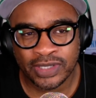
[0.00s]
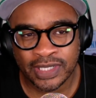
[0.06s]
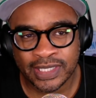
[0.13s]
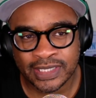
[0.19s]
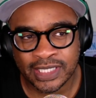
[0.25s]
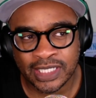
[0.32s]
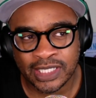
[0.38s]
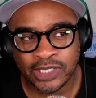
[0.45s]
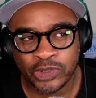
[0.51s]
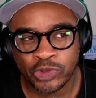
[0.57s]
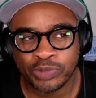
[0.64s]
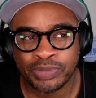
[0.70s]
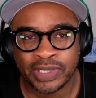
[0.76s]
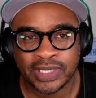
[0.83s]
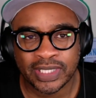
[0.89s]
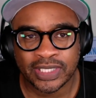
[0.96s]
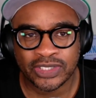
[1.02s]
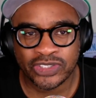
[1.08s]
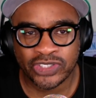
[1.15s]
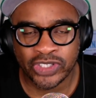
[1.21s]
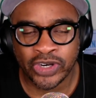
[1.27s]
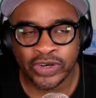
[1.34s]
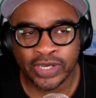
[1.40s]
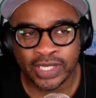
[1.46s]
is a little bit
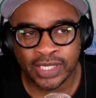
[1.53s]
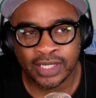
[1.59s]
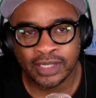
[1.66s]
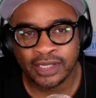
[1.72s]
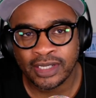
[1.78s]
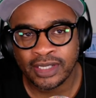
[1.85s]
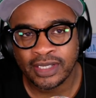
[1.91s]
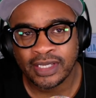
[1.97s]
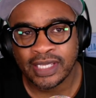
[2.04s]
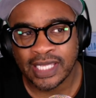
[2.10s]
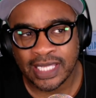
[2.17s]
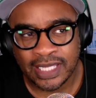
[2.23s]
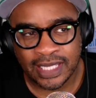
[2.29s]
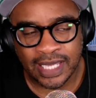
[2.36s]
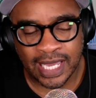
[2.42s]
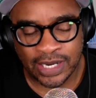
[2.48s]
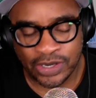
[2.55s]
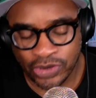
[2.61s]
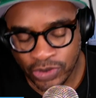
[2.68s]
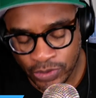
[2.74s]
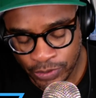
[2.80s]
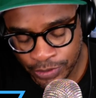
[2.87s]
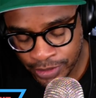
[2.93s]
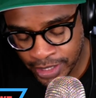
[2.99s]
concerning. I
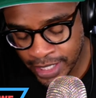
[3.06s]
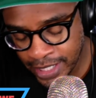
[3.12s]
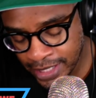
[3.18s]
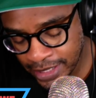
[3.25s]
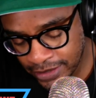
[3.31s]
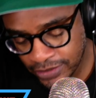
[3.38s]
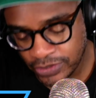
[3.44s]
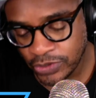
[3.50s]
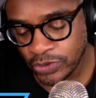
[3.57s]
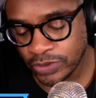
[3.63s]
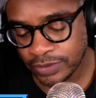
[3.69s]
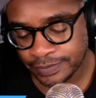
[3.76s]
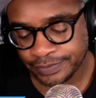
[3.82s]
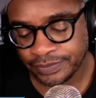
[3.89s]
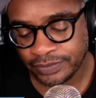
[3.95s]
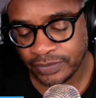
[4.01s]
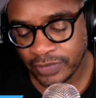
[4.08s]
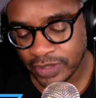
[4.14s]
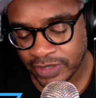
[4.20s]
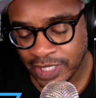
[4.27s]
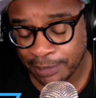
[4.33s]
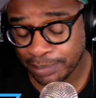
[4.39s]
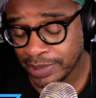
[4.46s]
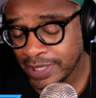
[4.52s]
know that
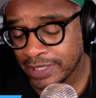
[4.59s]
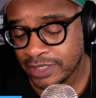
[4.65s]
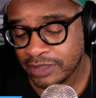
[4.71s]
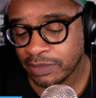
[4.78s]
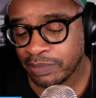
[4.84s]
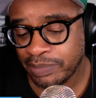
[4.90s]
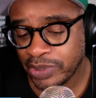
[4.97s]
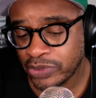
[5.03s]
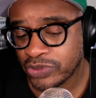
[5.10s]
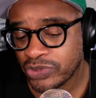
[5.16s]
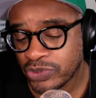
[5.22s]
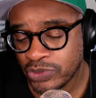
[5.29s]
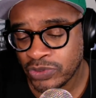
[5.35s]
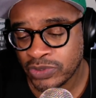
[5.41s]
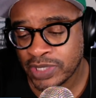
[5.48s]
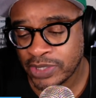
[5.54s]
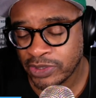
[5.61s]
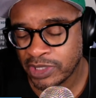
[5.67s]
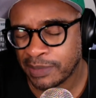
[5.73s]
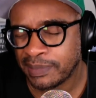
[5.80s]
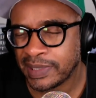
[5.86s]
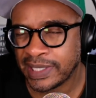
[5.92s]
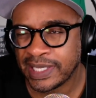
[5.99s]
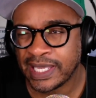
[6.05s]
they played some bigger schools. I know they
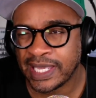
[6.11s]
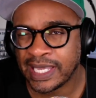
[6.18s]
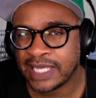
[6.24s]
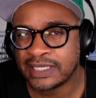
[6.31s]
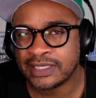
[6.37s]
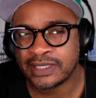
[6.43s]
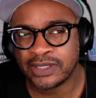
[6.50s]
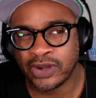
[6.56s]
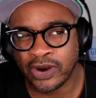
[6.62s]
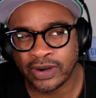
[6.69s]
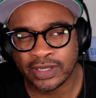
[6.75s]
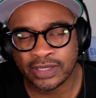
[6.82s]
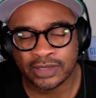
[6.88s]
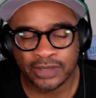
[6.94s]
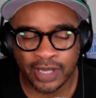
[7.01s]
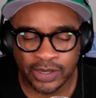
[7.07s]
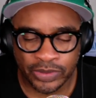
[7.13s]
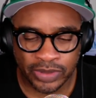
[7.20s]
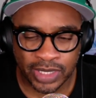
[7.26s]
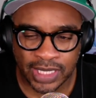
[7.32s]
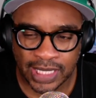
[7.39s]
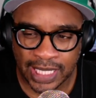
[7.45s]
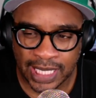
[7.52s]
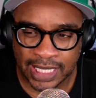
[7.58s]
played Kansas and Arkansas. I don't think
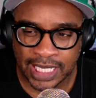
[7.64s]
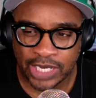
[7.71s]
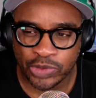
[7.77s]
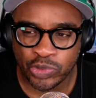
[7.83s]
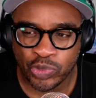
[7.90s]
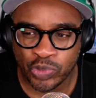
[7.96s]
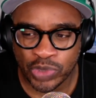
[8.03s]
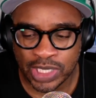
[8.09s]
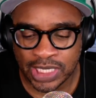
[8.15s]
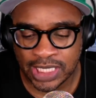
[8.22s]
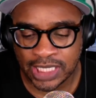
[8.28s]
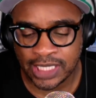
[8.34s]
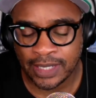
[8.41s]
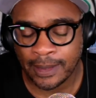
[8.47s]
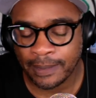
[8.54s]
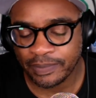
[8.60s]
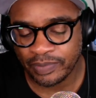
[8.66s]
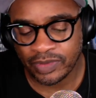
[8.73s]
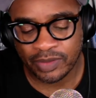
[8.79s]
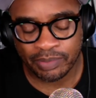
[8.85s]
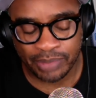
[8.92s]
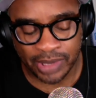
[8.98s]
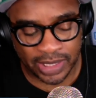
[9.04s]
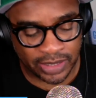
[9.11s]
he had like really
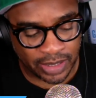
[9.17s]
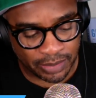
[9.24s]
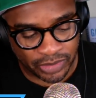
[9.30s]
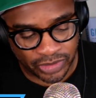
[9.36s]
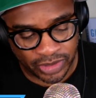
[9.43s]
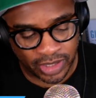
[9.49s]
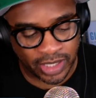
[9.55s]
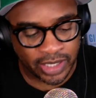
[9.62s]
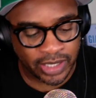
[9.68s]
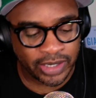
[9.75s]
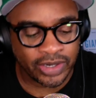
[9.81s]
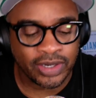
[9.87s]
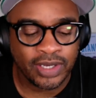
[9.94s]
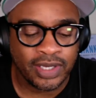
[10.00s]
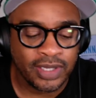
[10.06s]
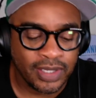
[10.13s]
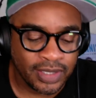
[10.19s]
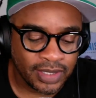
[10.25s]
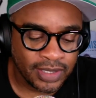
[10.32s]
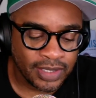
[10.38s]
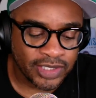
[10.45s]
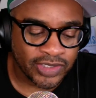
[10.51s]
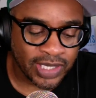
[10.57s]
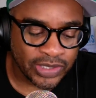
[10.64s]
big numbers there.
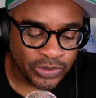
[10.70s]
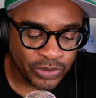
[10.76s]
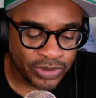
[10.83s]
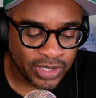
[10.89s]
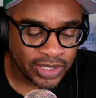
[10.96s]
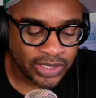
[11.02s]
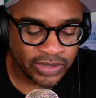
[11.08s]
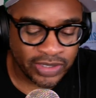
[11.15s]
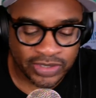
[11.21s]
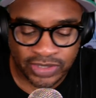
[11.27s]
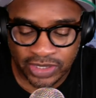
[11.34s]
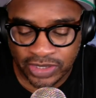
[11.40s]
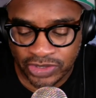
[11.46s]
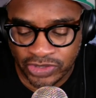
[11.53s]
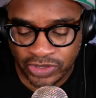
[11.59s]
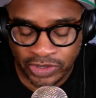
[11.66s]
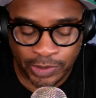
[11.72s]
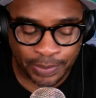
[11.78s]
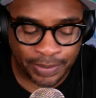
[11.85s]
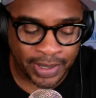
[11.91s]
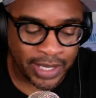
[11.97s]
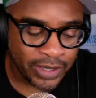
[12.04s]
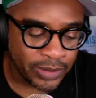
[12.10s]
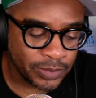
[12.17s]
So I do think there is a concern
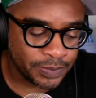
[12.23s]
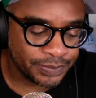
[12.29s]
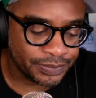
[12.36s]
about